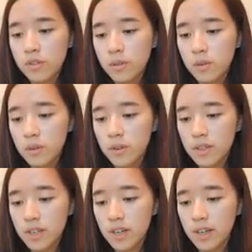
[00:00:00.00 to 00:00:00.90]
So we're going
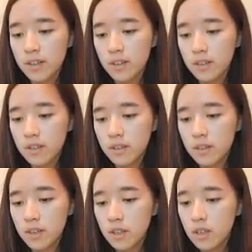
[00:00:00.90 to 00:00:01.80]
to get
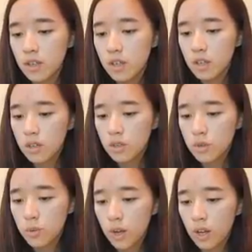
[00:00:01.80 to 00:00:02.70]

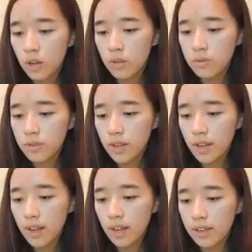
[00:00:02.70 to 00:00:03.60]

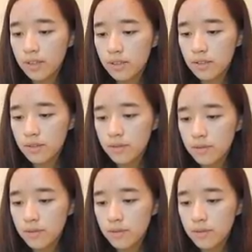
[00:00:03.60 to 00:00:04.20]
12x.